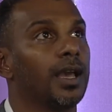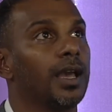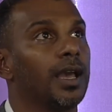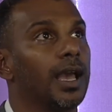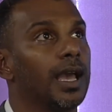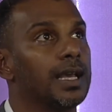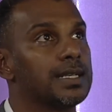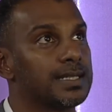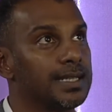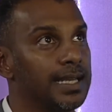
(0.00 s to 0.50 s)

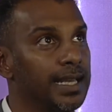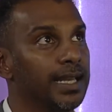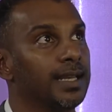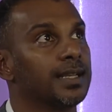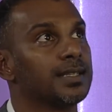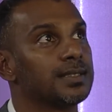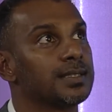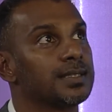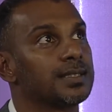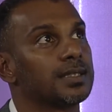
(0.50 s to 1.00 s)
as
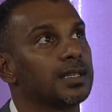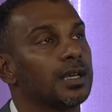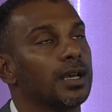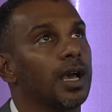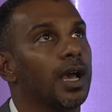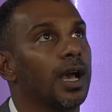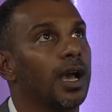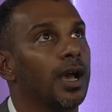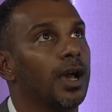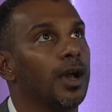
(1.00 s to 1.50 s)
leaders,
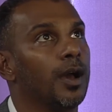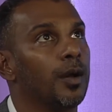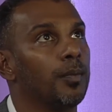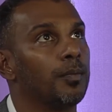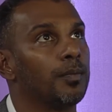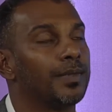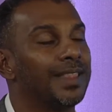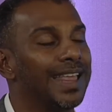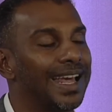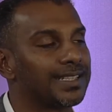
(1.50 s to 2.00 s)

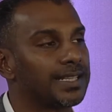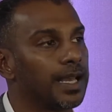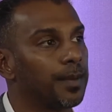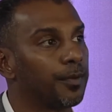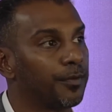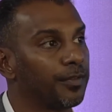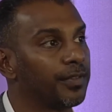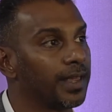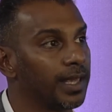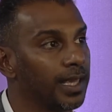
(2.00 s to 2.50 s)
that type
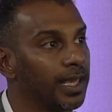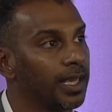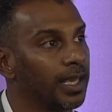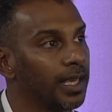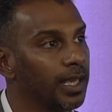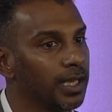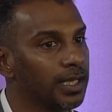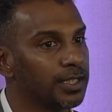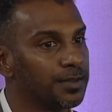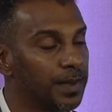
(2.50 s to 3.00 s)
of thinking
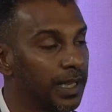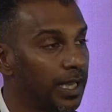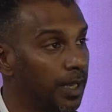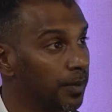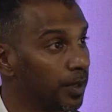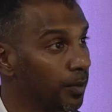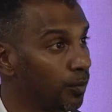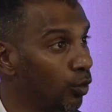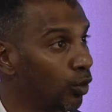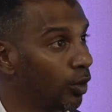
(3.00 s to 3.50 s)
is
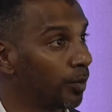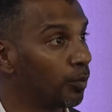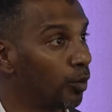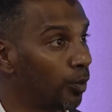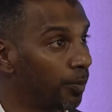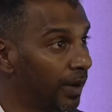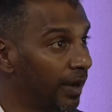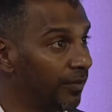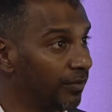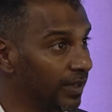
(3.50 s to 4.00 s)
becoming more and more
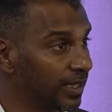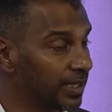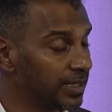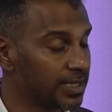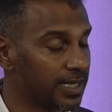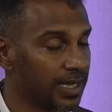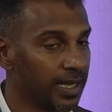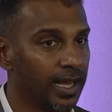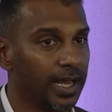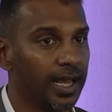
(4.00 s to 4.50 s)
prevalent,
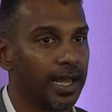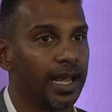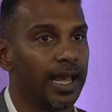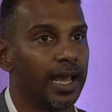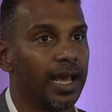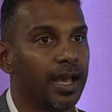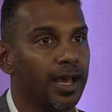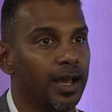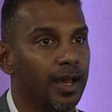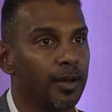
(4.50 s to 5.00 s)

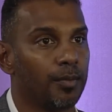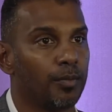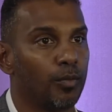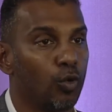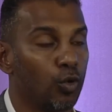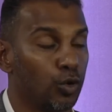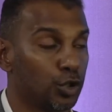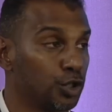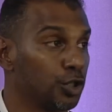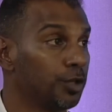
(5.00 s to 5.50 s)

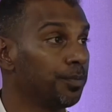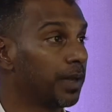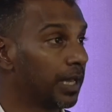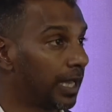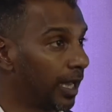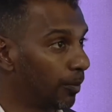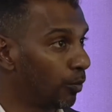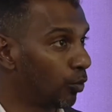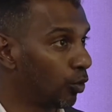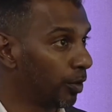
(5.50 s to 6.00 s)
or should
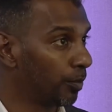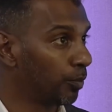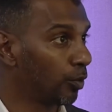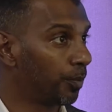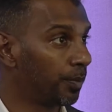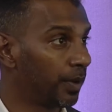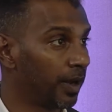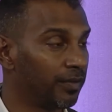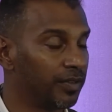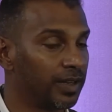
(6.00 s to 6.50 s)
become more and more
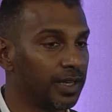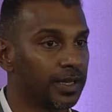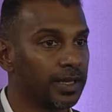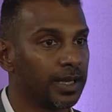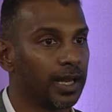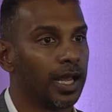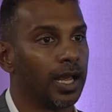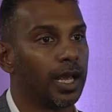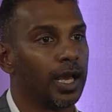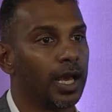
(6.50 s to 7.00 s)
prevalent,
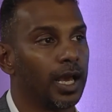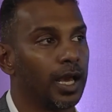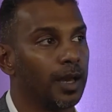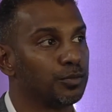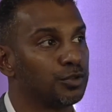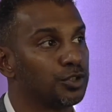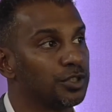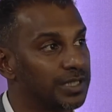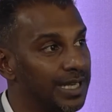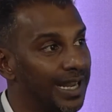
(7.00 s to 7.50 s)

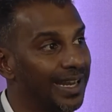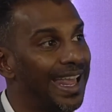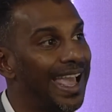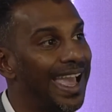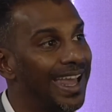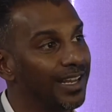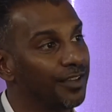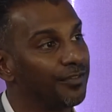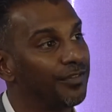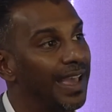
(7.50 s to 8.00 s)
to start
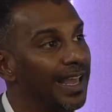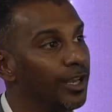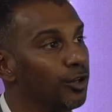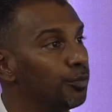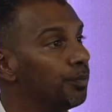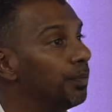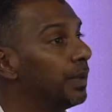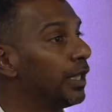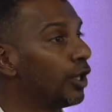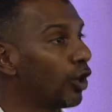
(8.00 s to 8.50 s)
adding value
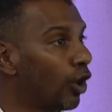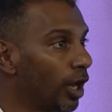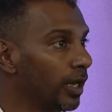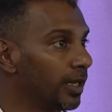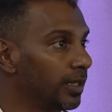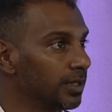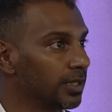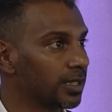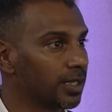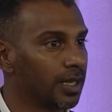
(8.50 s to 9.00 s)

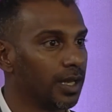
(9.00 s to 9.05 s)
beyond